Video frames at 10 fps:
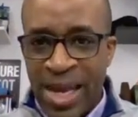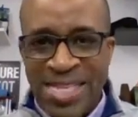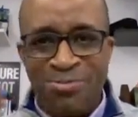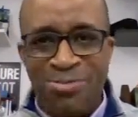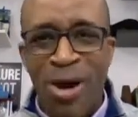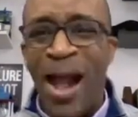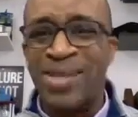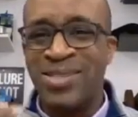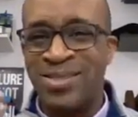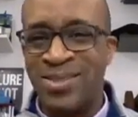at a
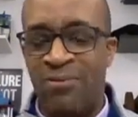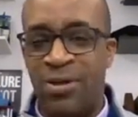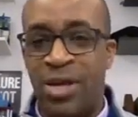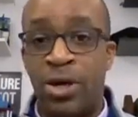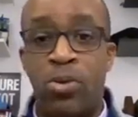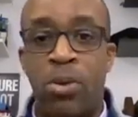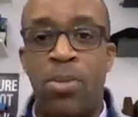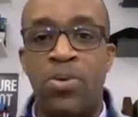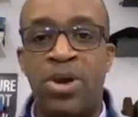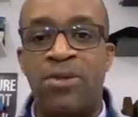practical level in a
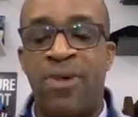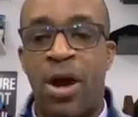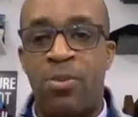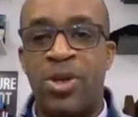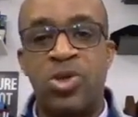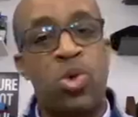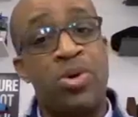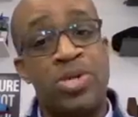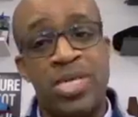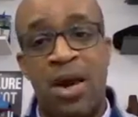remote environment
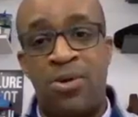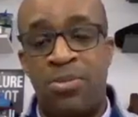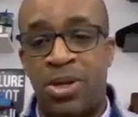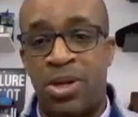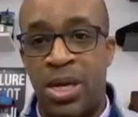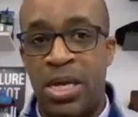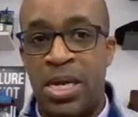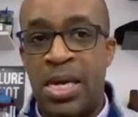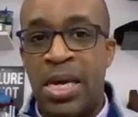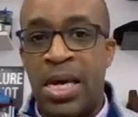towards accountability?